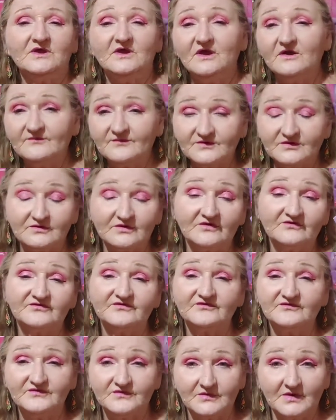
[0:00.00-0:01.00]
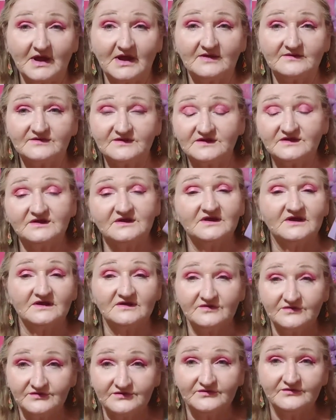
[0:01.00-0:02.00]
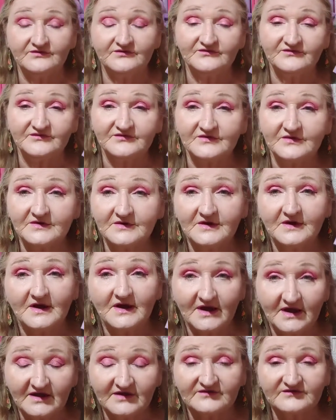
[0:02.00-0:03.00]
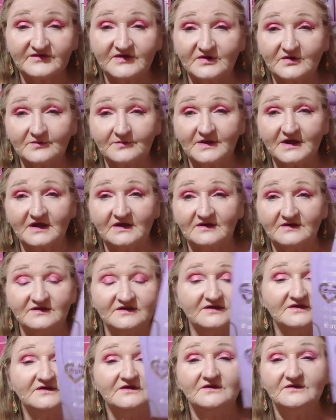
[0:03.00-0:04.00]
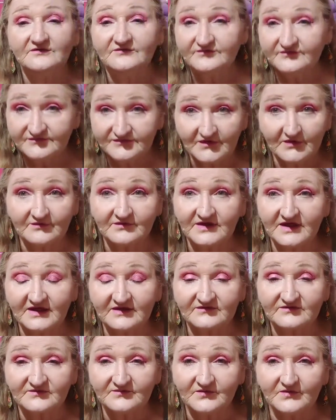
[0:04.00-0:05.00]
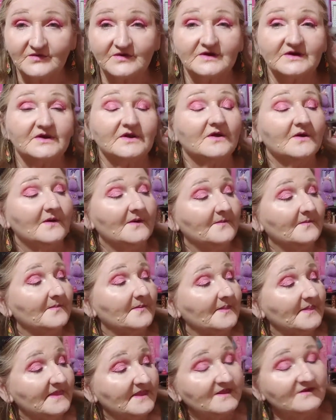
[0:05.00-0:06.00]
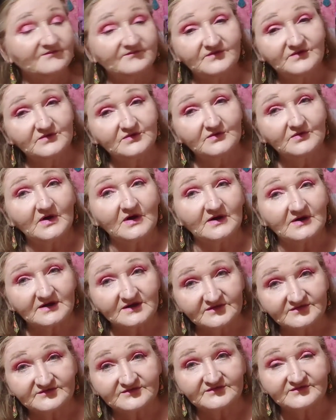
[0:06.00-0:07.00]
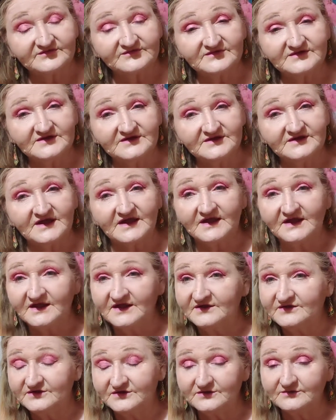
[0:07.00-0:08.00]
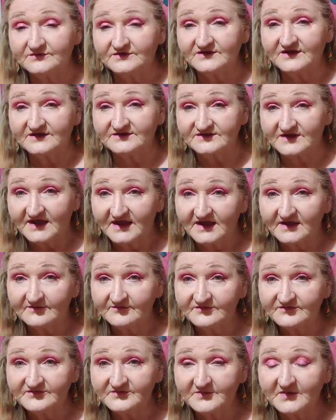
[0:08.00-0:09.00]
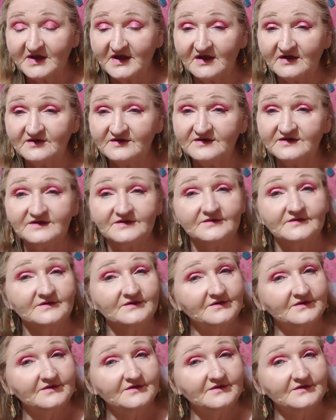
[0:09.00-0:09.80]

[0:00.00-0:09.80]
if it grosses you out to get a used eyeshadow palette, don't ask for it. If you are interested and you would like to have this palette,